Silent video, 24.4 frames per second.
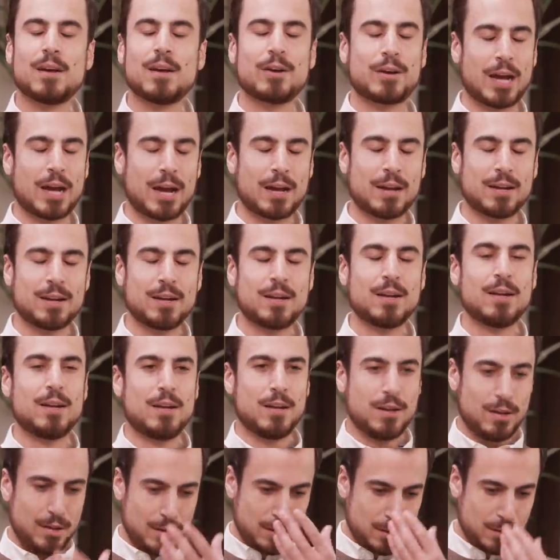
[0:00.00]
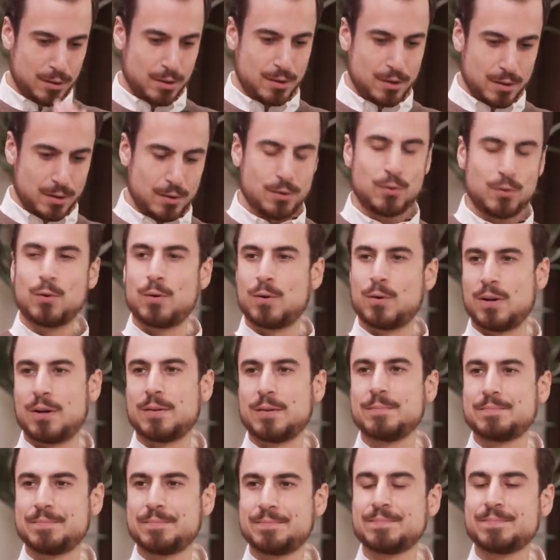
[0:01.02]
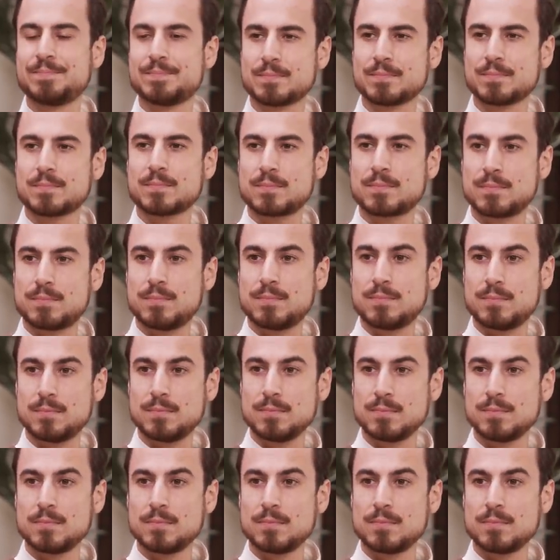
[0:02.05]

Is okay. that cool? Because I want to be real with you. I have a lot of friends